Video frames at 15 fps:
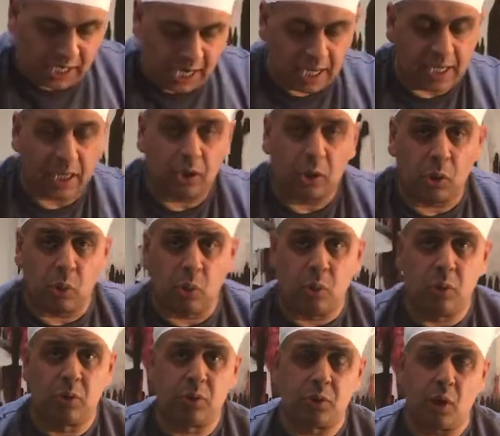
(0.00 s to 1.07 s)
that in a
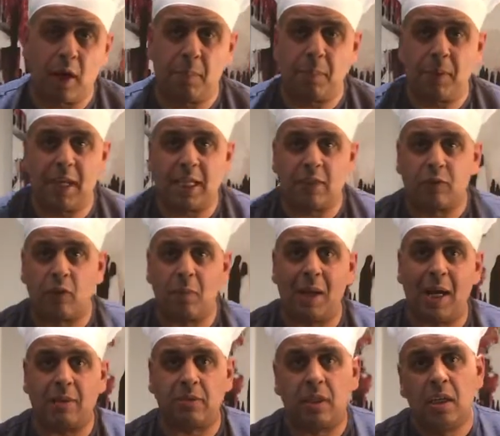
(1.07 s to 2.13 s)
cool, dry place for
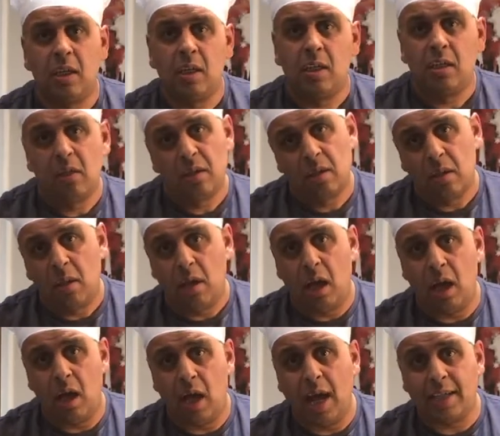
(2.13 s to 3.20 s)
about
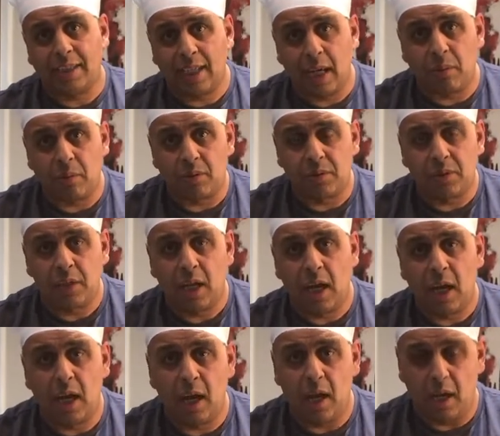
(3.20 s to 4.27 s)
8 hours.
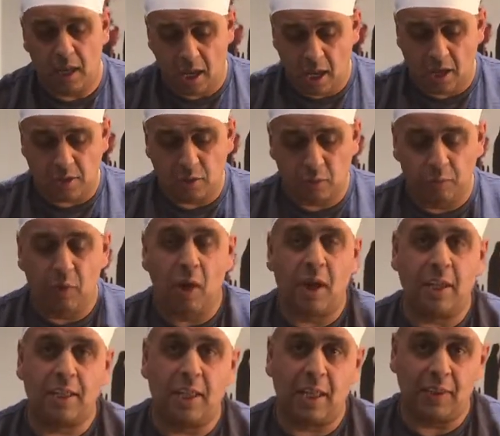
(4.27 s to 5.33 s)
And you'll
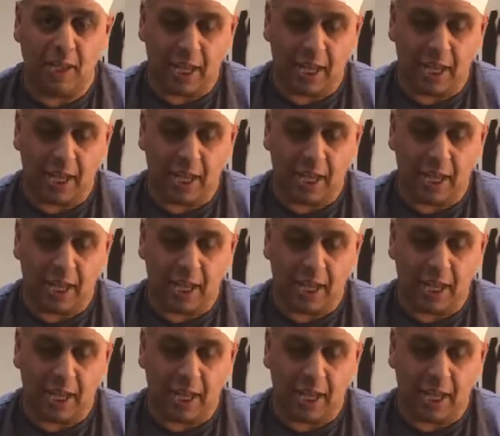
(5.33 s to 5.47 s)
find that